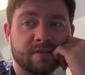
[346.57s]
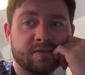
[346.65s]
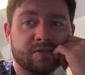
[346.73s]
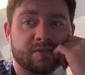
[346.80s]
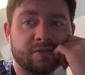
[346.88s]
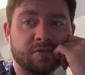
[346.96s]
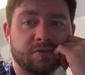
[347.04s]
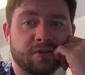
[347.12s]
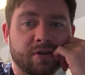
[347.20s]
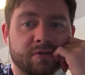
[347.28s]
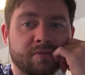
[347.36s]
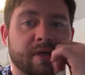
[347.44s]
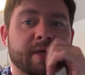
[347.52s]
two
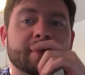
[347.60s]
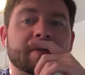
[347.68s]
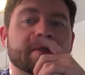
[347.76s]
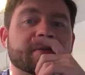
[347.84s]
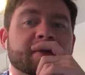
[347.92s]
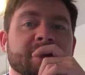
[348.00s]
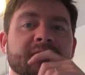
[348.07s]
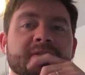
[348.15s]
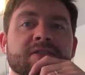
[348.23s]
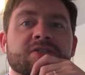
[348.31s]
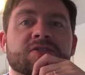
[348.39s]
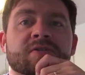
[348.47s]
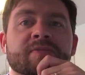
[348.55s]
grown men doing things
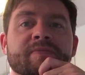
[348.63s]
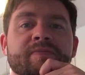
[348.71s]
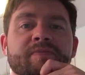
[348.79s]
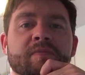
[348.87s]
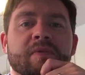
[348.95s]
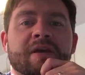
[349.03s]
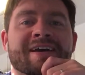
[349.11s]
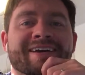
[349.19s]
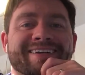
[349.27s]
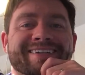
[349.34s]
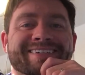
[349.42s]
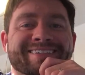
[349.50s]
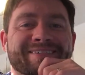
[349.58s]
they shouldn't.
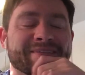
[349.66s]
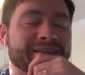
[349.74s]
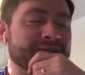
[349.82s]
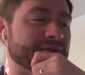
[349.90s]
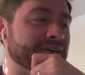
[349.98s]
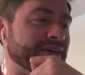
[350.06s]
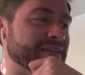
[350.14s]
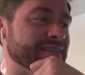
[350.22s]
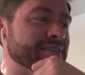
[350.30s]
But there we are.